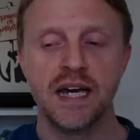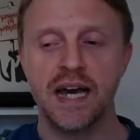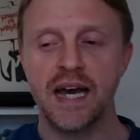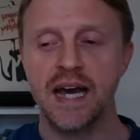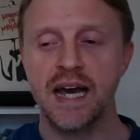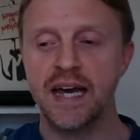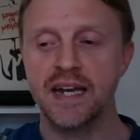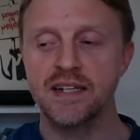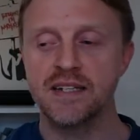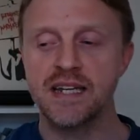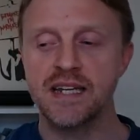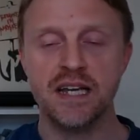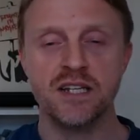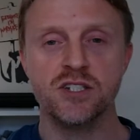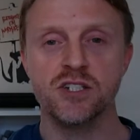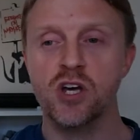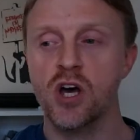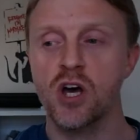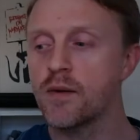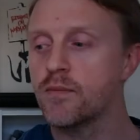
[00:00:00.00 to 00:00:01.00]
And next
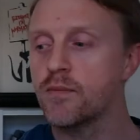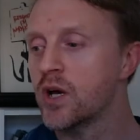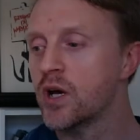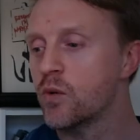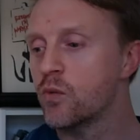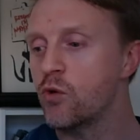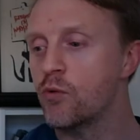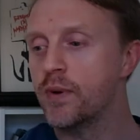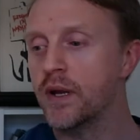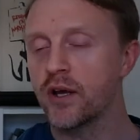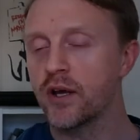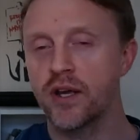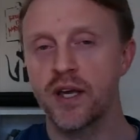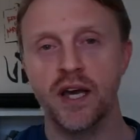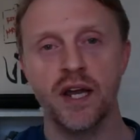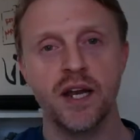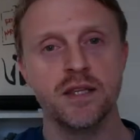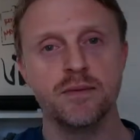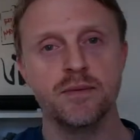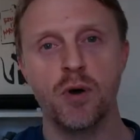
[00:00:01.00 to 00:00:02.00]
time we'll be looking at
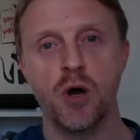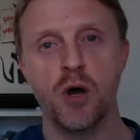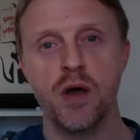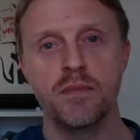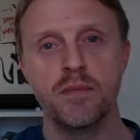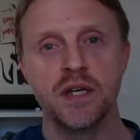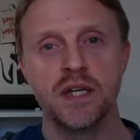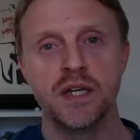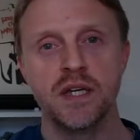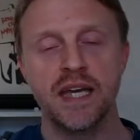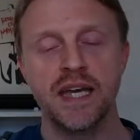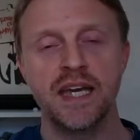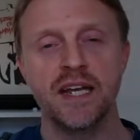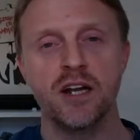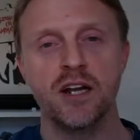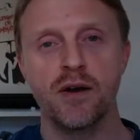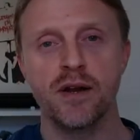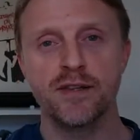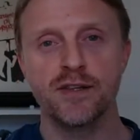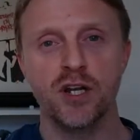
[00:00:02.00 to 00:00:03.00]
another poem in
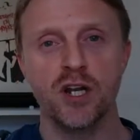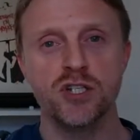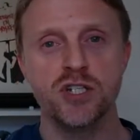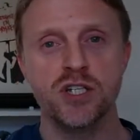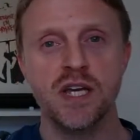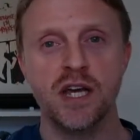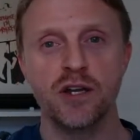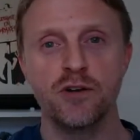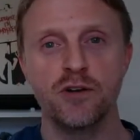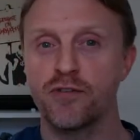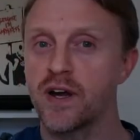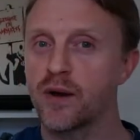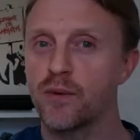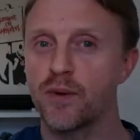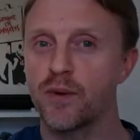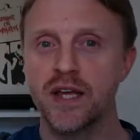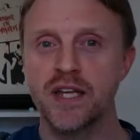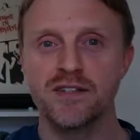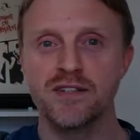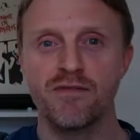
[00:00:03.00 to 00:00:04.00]
our anthology, and you'll find out what
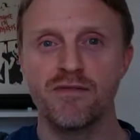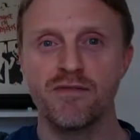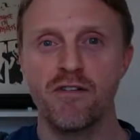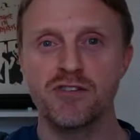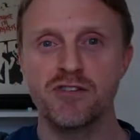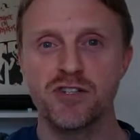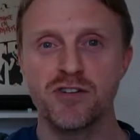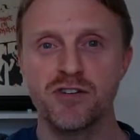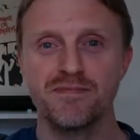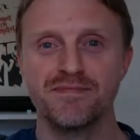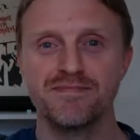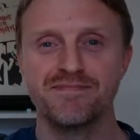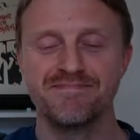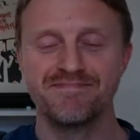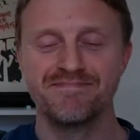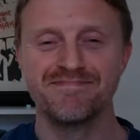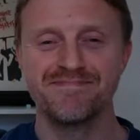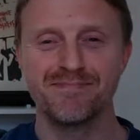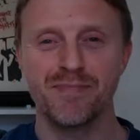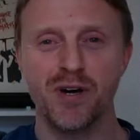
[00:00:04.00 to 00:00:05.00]
it is very soon.
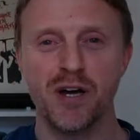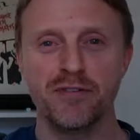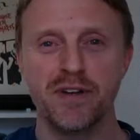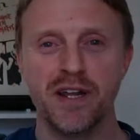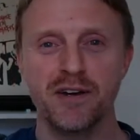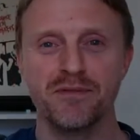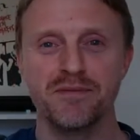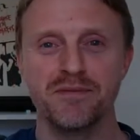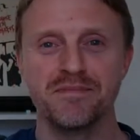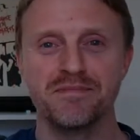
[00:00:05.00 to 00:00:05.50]
Bye for now.